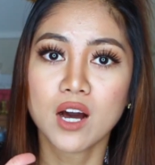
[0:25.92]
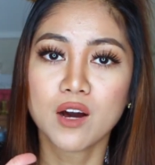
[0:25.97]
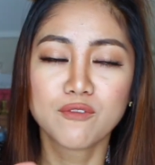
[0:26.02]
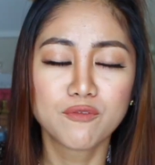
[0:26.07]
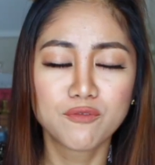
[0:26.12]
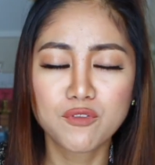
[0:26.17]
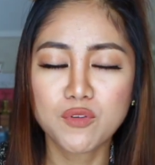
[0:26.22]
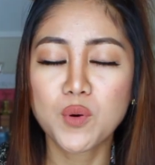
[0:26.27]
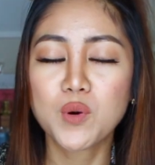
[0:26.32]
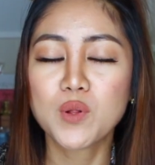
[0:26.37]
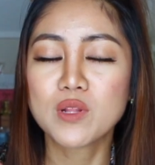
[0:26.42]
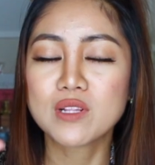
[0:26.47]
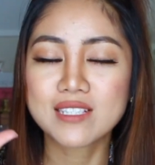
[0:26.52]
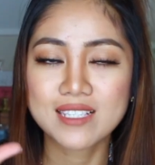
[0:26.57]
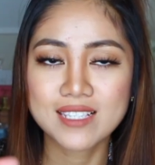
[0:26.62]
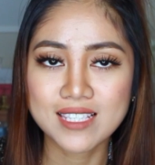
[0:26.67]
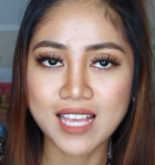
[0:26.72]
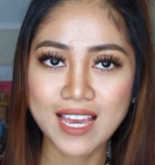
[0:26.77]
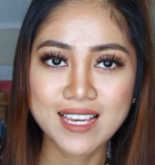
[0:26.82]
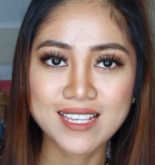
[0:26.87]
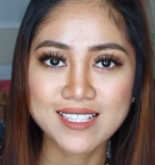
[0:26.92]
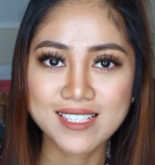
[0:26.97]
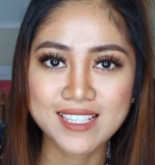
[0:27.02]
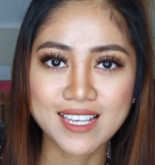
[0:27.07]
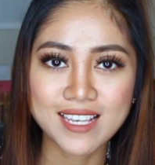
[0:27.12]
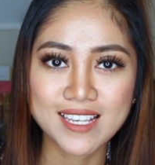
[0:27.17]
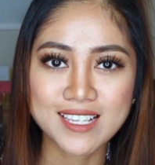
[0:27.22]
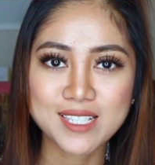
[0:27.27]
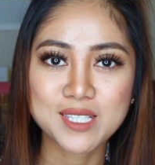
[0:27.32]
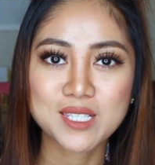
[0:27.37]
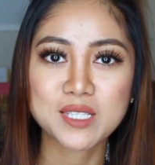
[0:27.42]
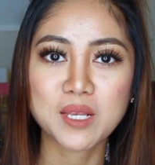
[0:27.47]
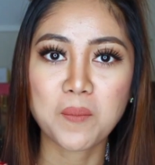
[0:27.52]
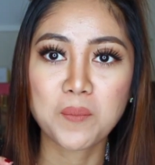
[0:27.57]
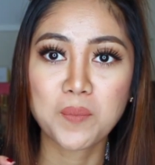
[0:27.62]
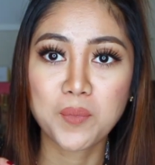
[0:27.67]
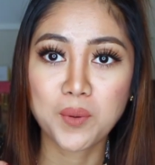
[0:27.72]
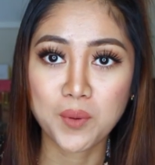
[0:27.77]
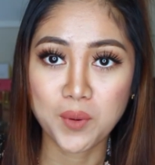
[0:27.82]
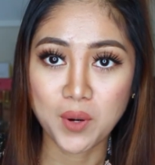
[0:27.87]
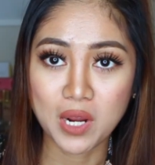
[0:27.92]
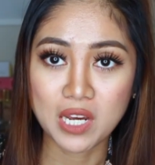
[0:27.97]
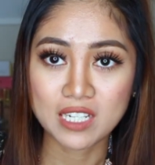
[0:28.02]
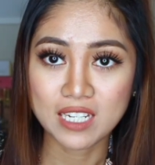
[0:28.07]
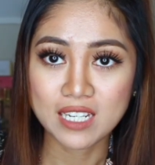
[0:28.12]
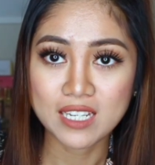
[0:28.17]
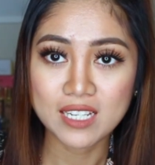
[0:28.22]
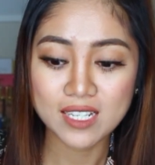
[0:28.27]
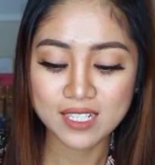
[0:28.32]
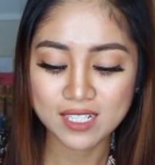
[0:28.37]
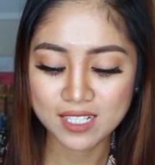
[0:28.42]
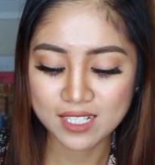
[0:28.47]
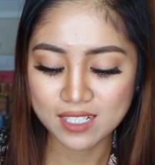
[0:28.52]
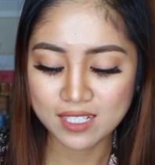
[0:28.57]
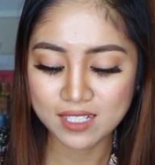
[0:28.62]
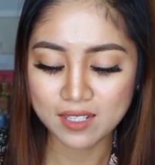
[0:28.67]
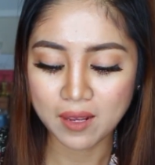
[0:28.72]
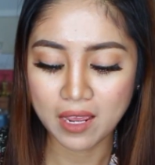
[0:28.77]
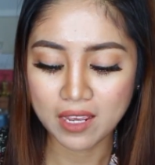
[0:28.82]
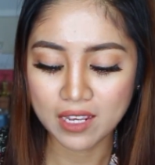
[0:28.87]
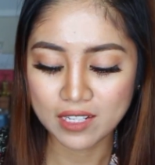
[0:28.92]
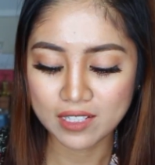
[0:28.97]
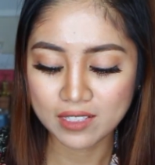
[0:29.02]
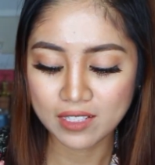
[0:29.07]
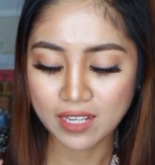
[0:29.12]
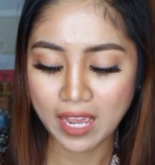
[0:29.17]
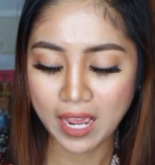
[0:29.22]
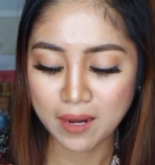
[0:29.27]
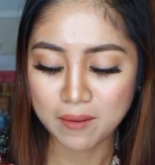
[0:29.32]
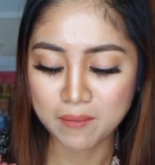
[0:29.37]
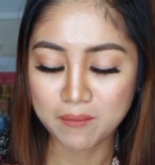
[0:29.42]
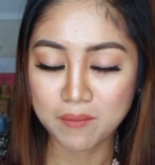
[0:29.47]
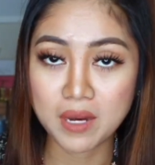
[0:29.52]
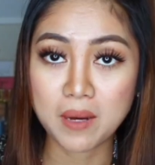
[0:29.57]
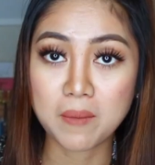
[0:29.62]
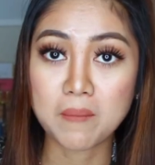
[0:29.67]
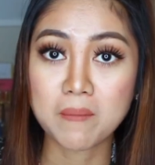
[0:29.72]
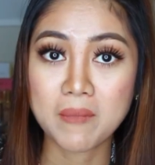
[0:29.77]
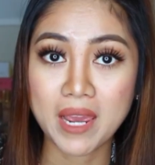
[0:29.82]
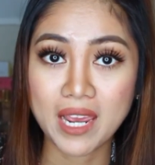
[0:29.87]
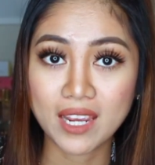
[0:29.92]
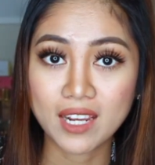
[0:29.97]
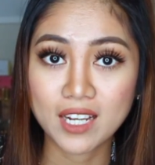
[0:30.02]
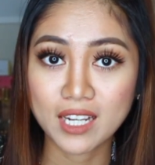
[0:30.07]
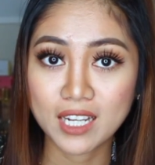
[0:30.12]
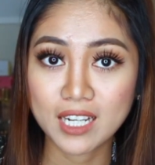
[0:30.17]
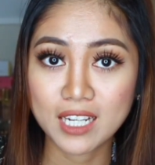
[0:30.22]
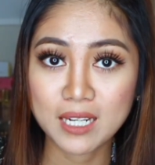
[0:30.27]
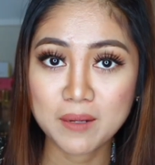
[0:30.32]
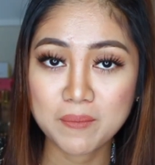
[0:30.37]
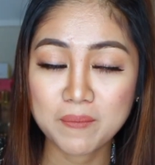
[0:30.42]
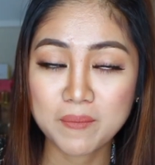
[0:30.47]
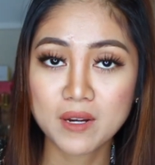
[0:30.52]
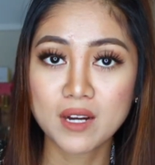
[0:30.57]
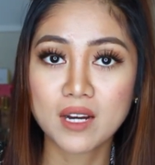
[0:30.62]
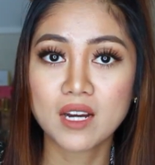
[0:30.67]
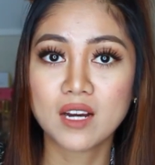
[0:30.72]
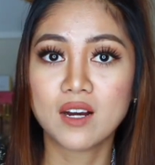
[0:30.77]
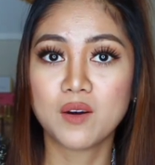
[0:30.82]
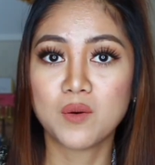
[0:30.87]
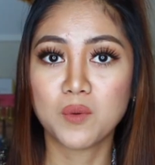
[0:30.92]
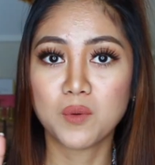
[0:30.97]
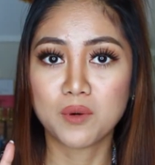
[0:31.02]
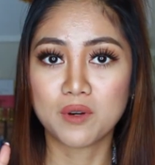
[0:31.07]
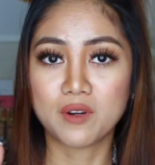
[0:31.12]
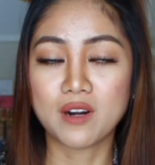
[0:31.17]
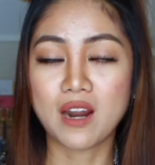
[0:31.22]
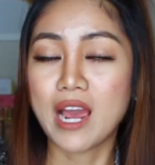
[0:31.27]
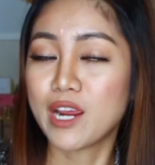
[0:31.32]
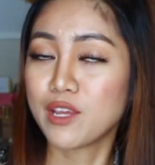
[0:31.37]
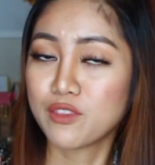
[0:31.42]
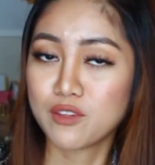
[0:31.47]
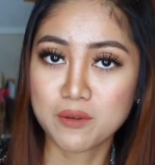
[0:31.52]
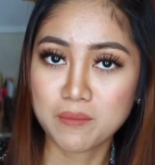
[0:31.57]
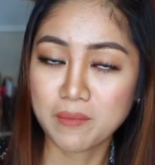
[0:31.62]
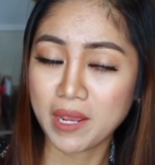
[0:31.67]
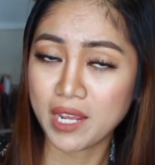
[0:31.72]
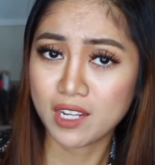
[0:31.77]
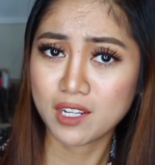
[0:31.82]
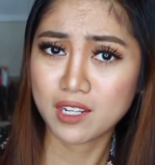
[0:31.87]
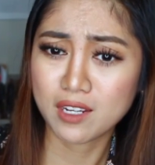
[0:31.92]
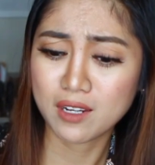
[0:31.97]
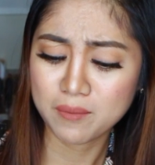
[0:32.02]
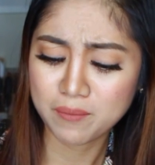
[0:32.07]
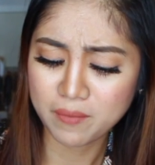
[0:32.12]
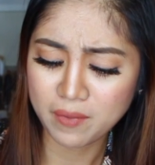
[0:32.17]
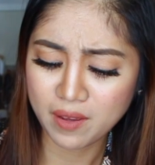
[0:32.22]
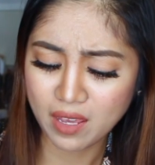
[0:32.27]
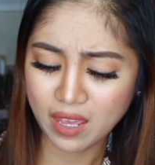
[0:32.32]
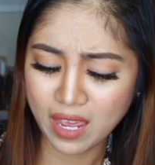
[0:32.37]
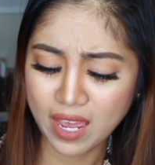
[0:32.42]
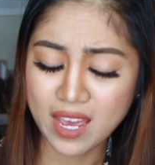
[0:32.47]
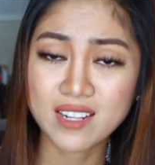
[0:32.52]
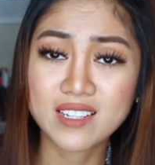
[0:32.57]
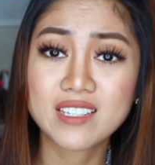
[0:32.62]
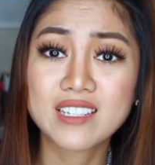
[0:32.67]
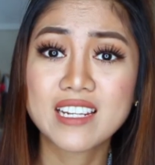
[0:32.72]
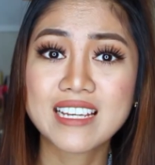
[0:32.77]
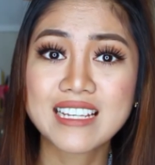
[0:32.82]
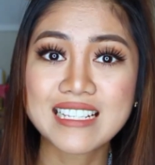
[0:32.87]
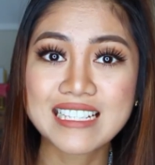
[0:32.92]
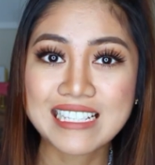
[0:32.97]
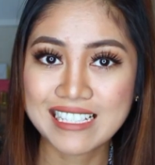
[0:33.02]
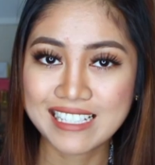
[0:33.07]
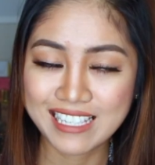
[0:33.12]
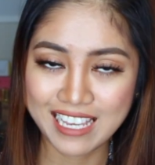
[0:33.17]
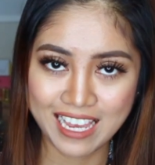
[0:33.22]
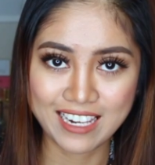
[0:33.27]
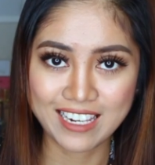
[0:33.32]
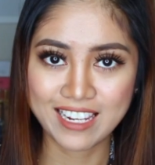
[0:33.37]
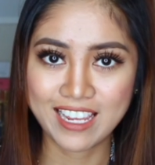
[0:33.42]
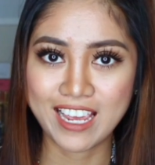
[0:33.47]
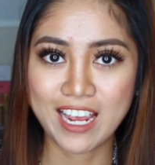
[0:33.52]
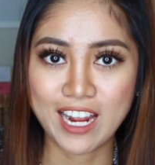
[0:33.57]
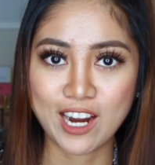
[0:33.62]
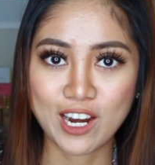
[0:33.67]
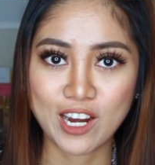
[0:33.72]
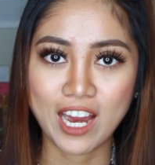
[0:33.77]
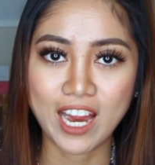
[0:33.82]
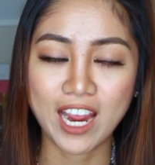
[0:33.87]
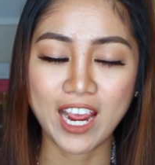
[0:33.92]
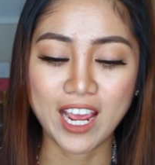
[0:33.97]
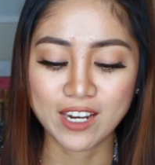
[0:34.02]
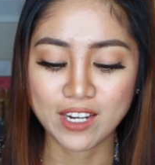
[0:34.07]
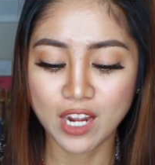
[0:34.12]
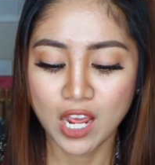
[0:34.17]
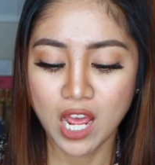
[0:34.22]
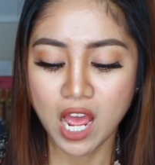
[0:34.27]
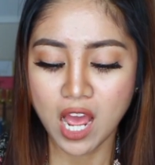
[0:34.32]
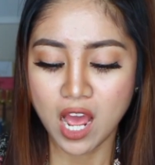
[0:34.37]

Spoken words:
full sizes products. It can be makeup or either makeup and skincare, and